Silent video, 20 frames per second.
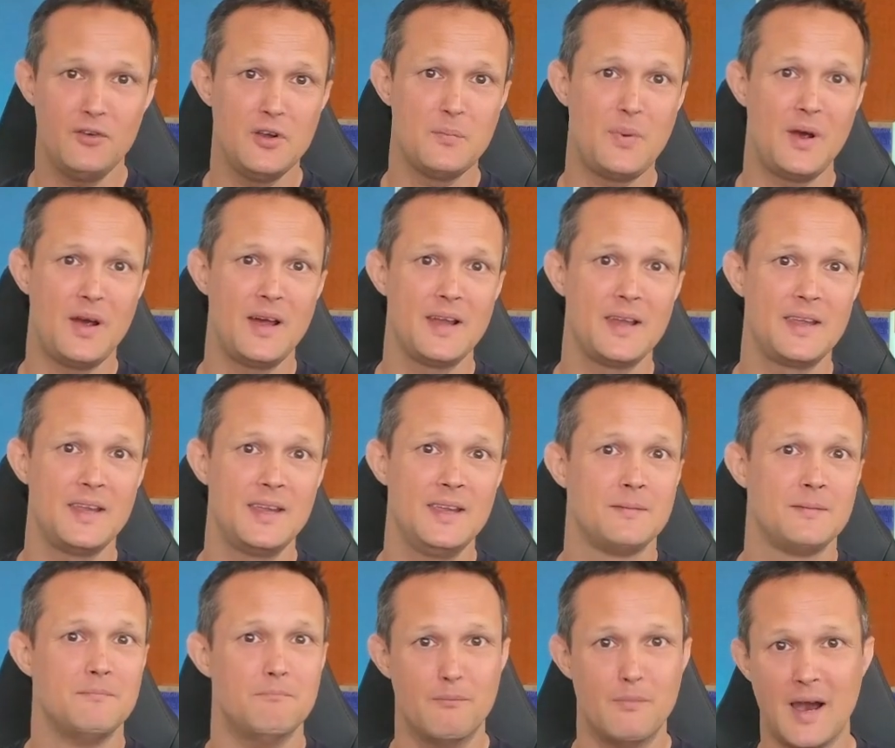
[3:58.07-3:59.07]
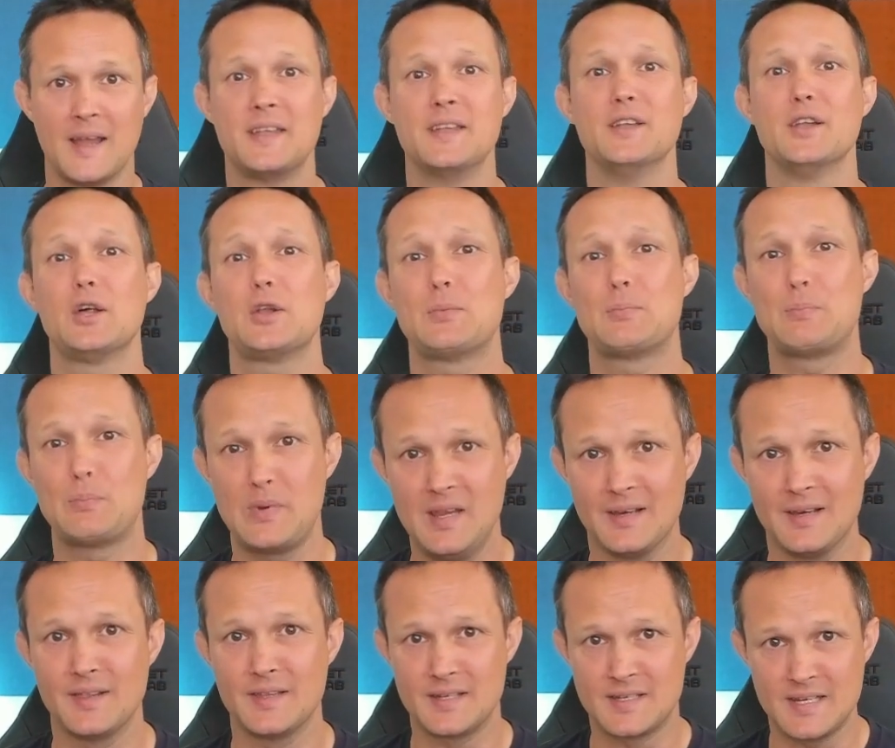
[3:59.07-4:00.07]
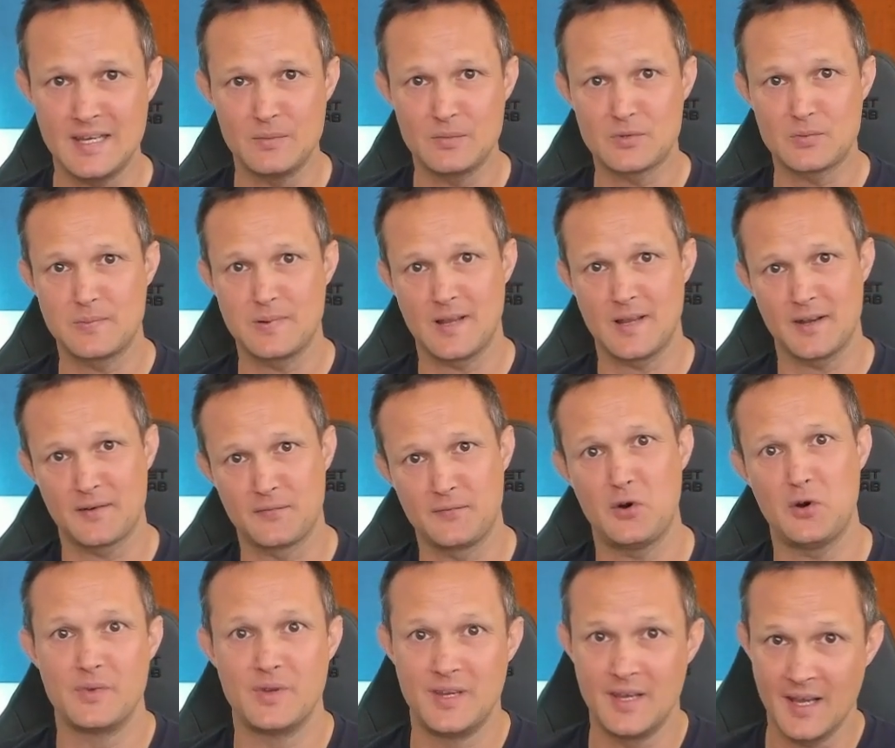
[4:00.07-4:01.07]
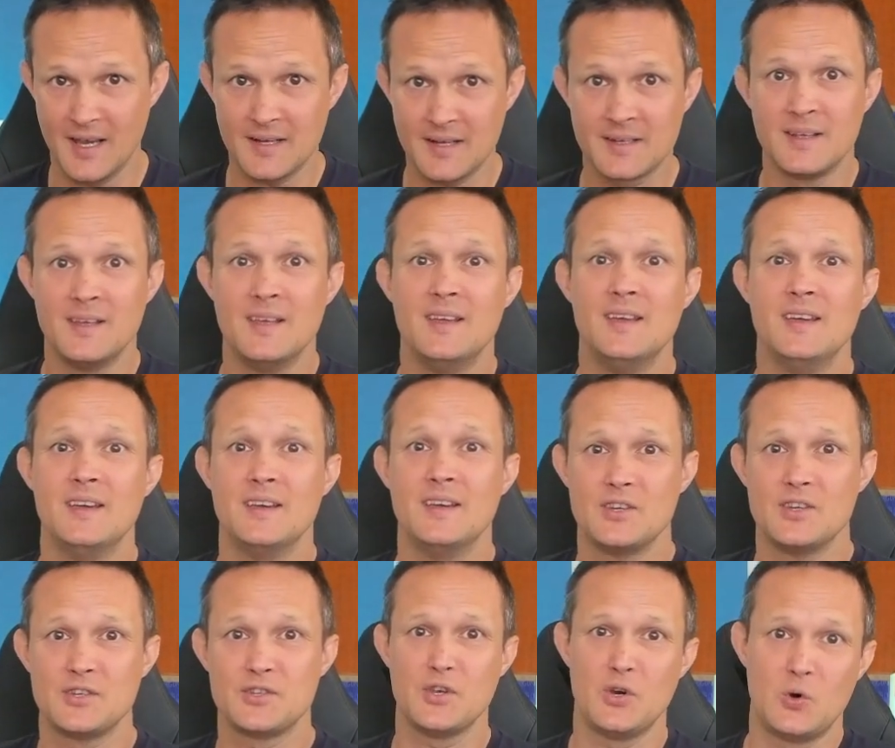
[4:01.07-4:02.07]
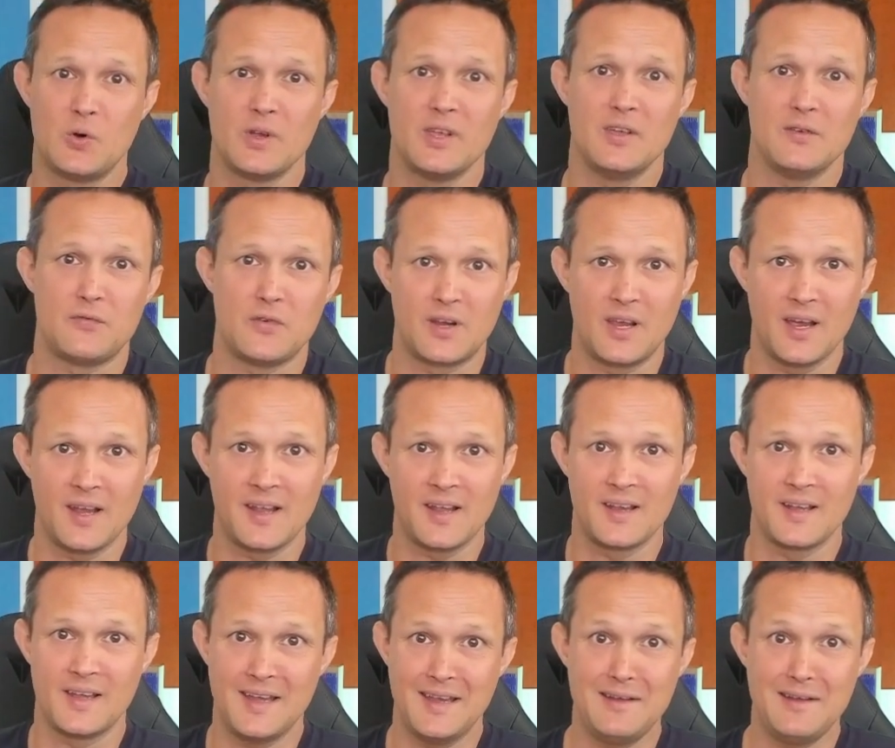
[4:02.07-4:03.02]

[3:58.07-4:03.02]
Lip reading: everybody might not be on the Teams platform yet. So if you get an